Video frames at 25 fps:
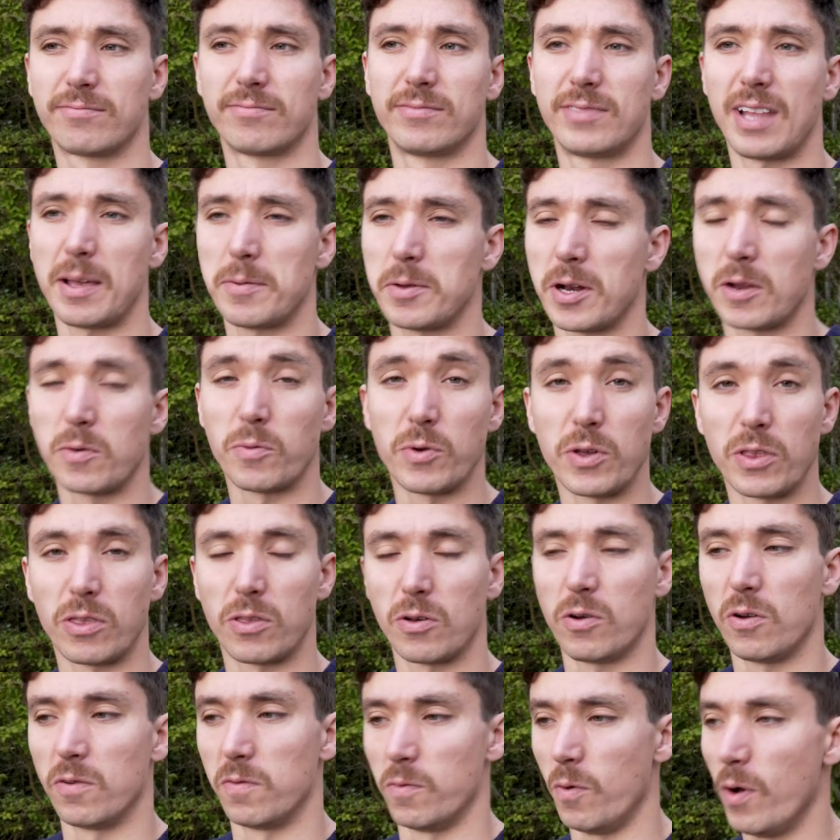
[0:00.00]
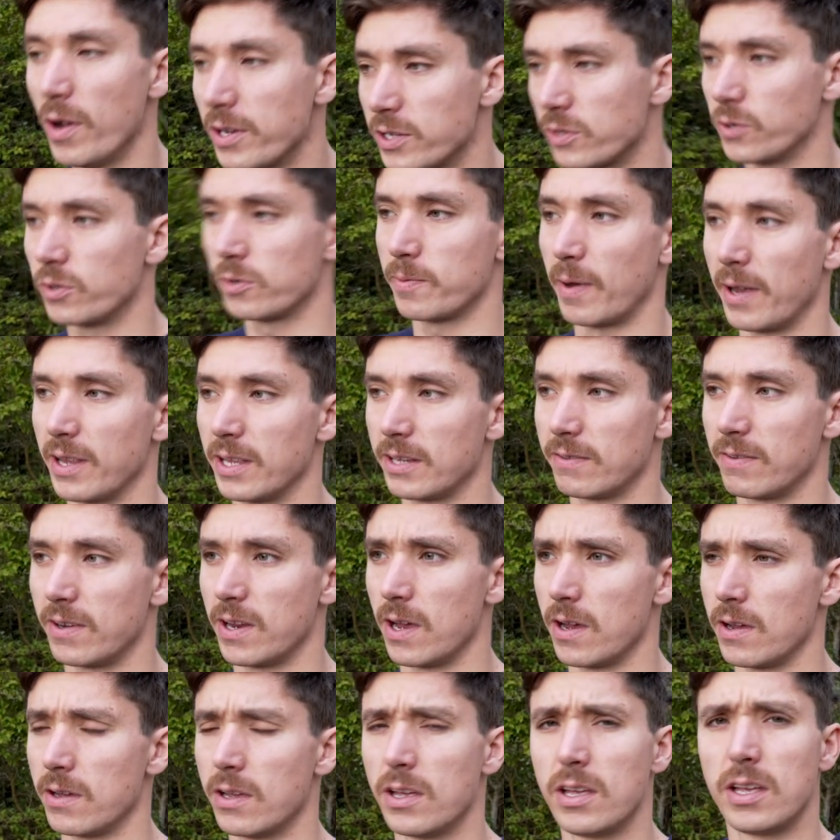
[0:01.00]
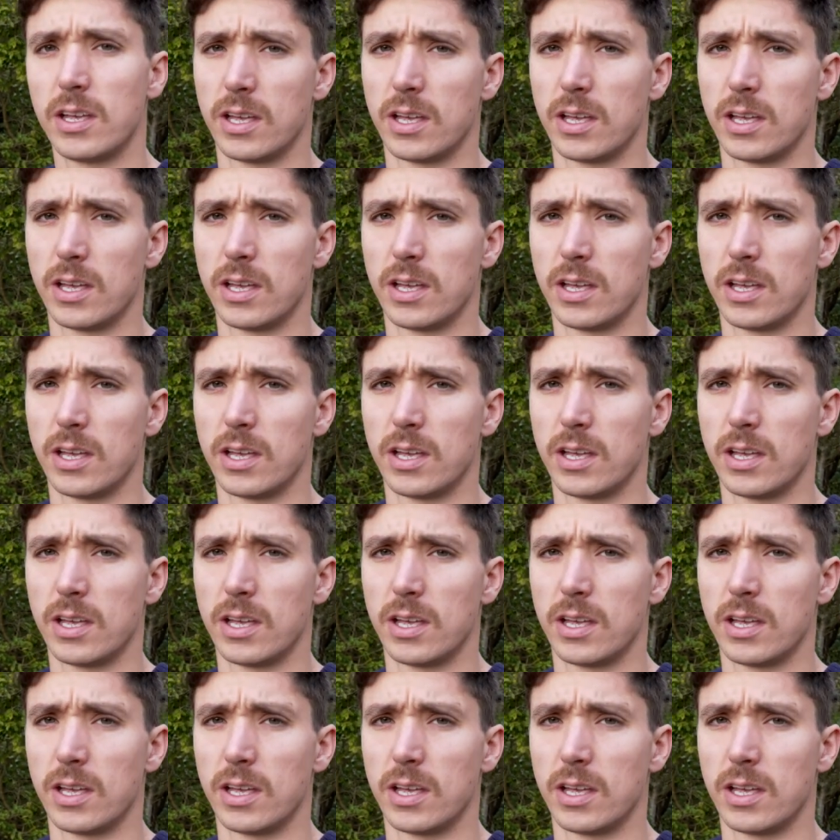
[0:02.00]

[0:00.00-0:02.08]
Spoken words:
Let me know what you thought of what I talked about in this video.